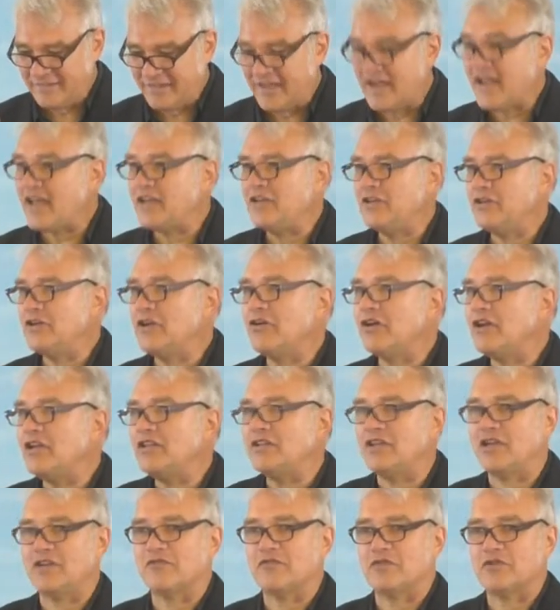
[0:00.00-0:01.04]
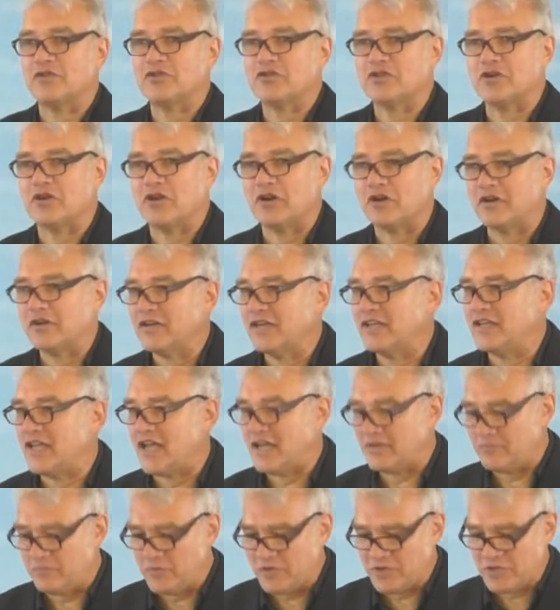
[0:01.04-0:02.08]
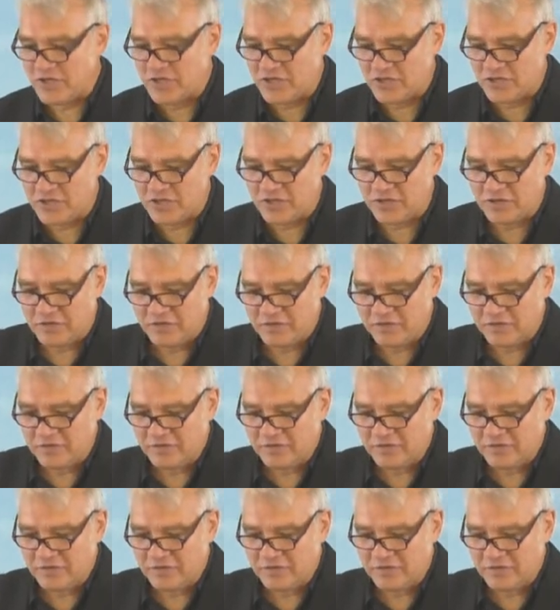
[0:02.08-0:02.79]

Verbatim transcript: And how do you know anything for sure in that position?